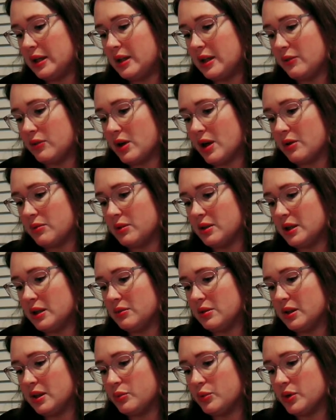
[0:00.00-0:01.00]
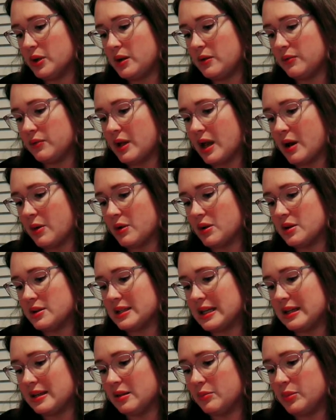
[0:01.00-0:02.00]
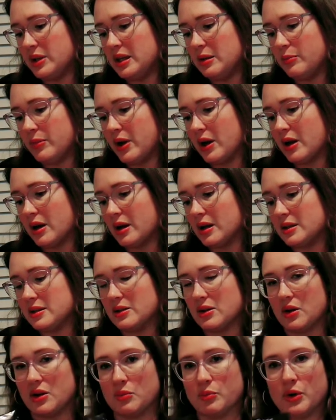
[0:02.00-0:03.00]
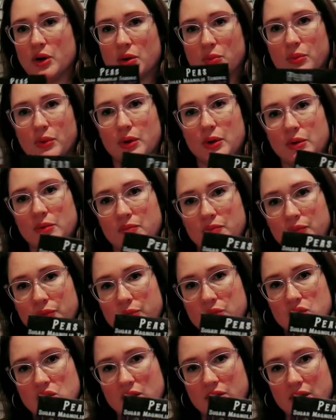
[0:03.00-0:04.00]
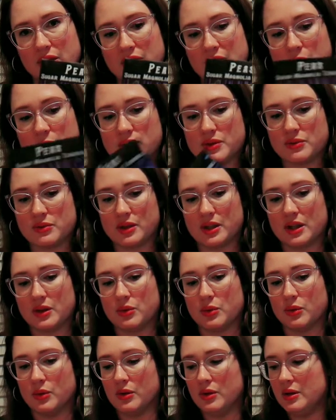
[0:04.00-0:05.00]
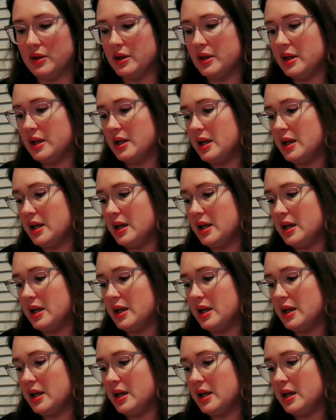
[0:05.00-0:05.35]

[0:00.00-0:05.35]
They've got really, really pretty flowers and the pea pods are purple, which I thought that was really cool.